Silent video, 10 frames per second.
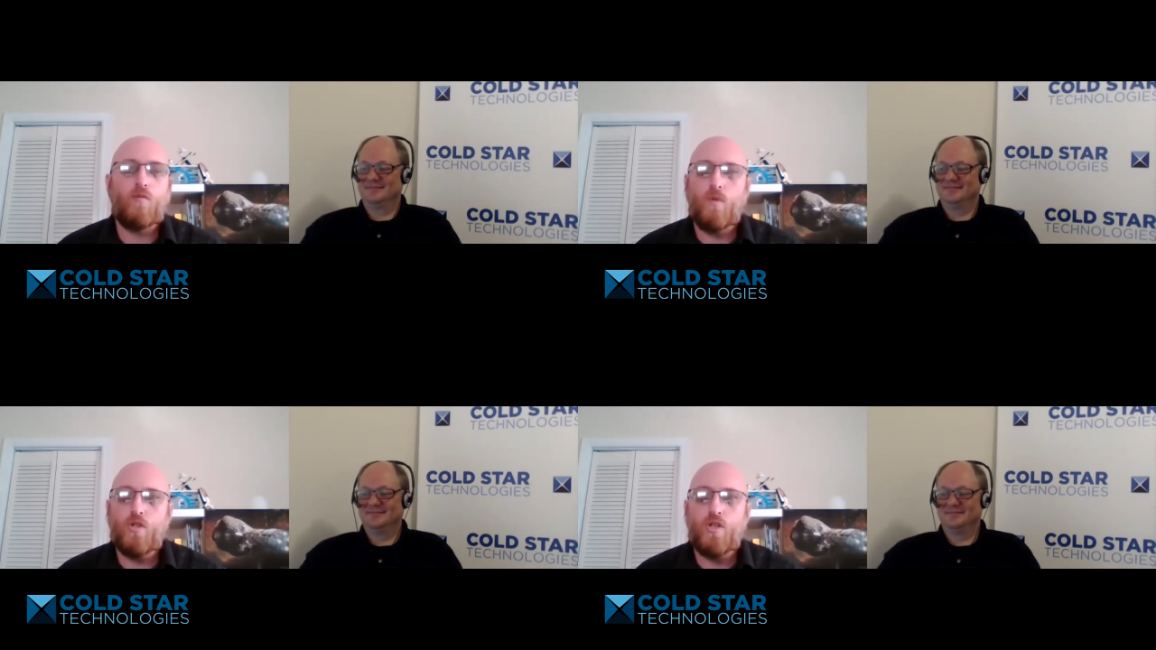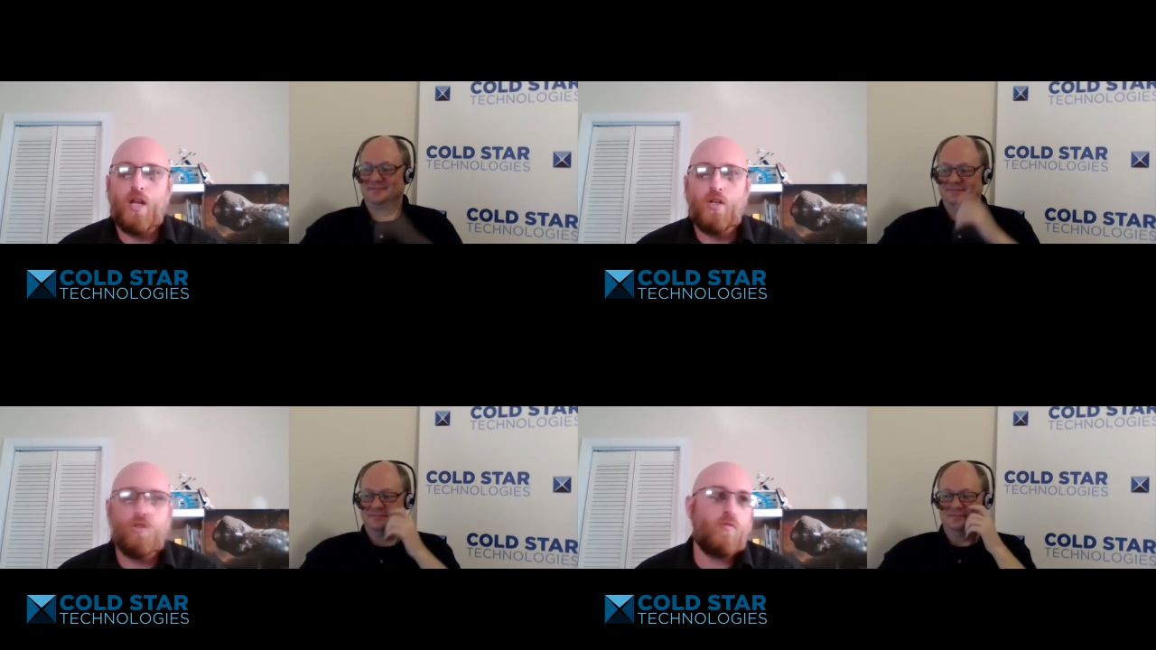
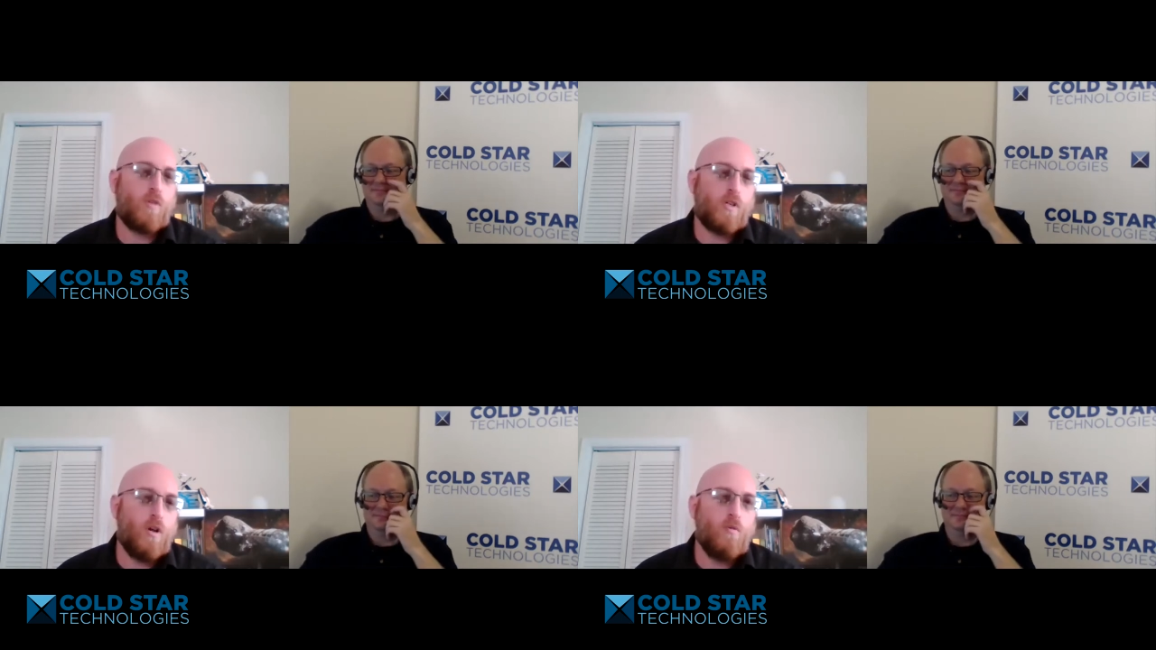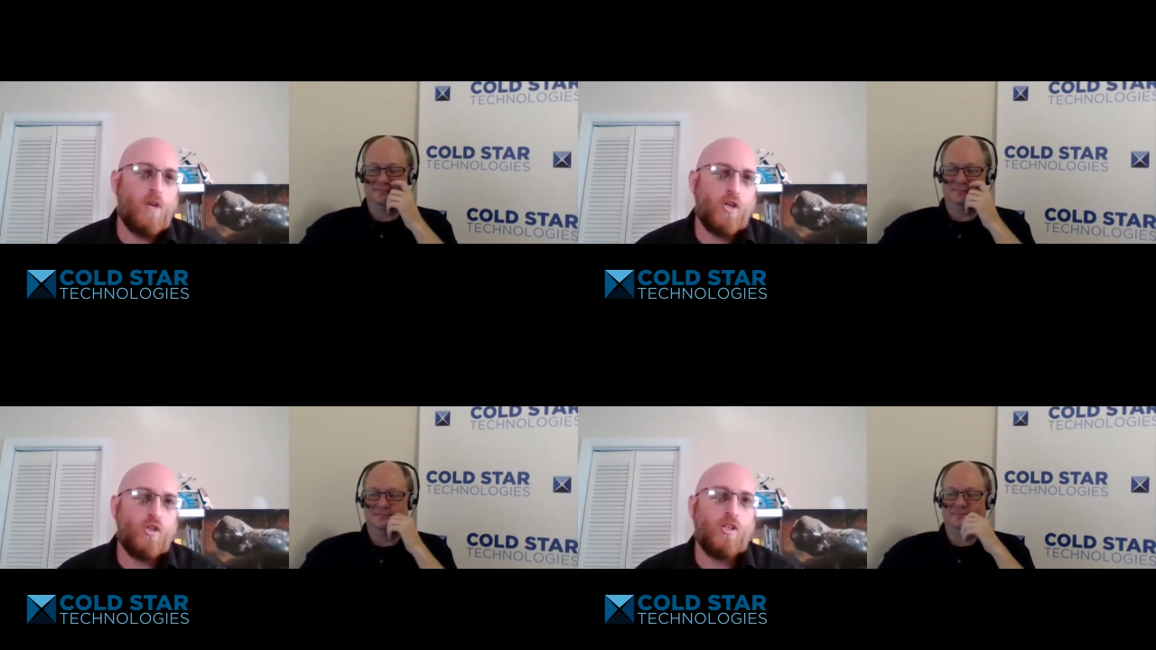Speaker 1: origination or
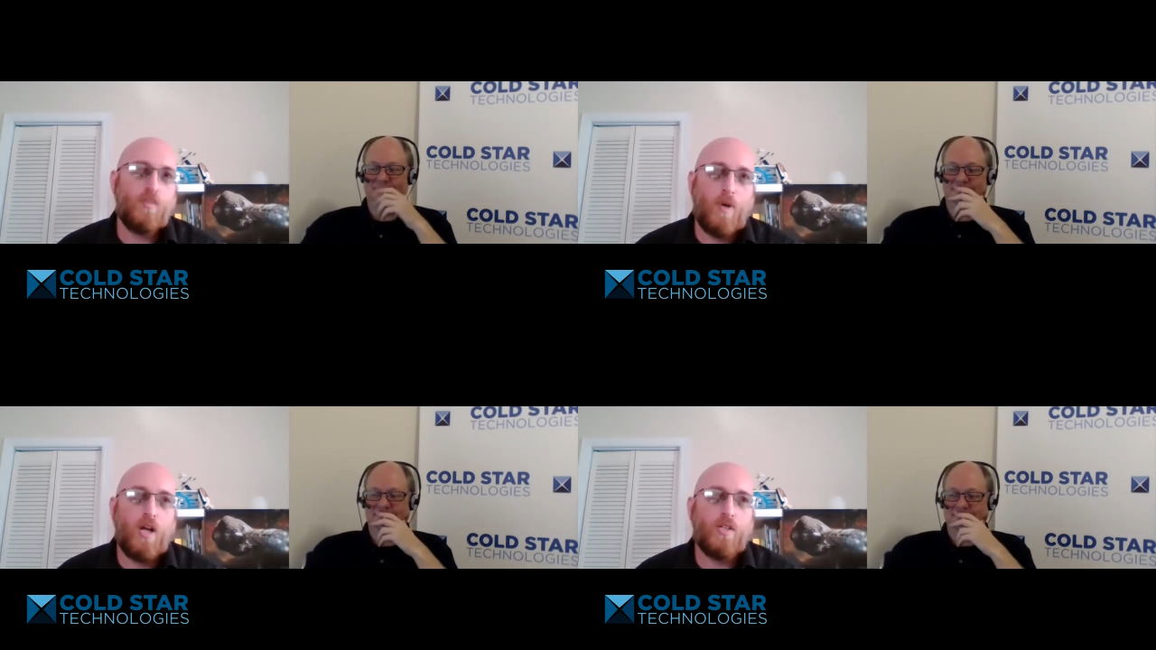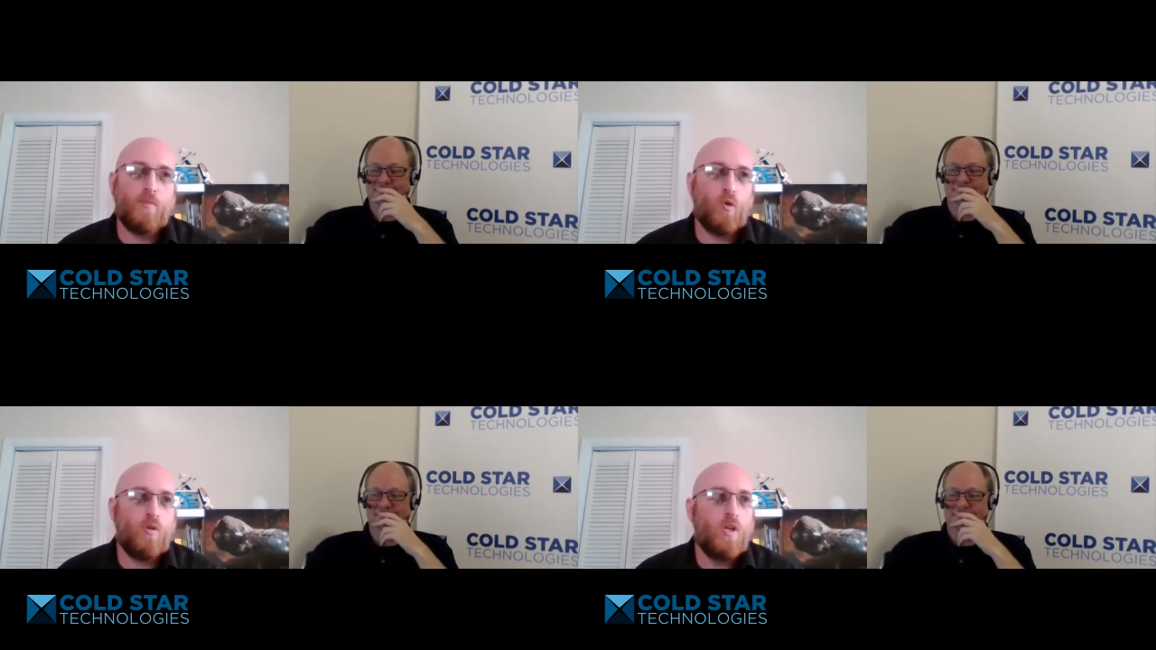collation as
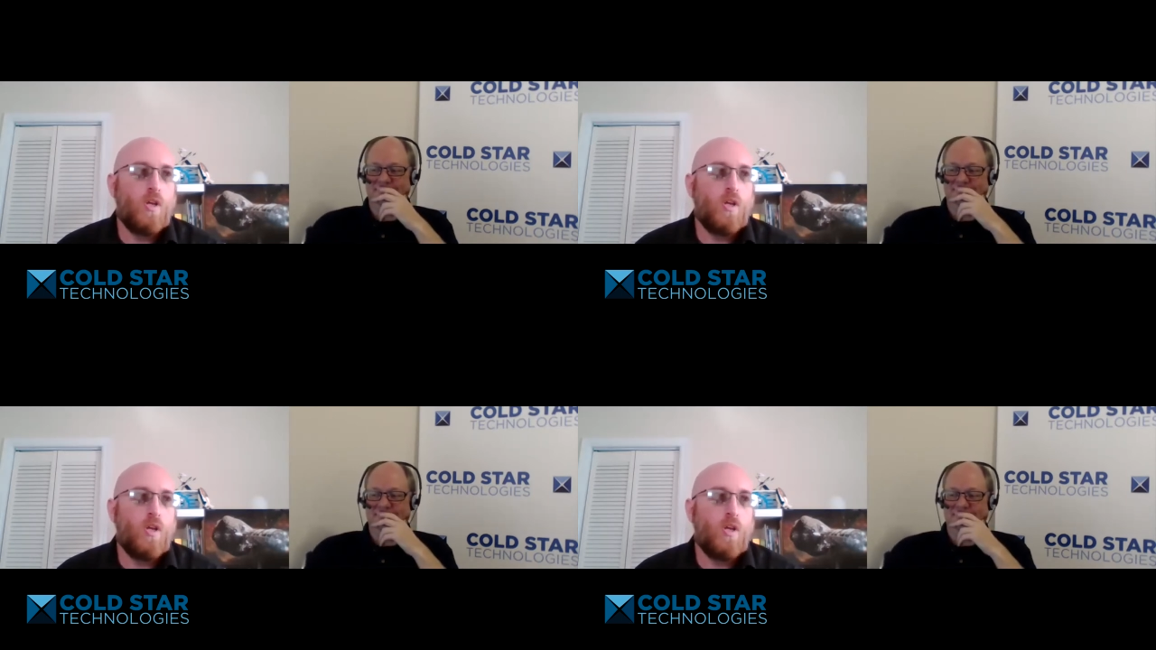possible.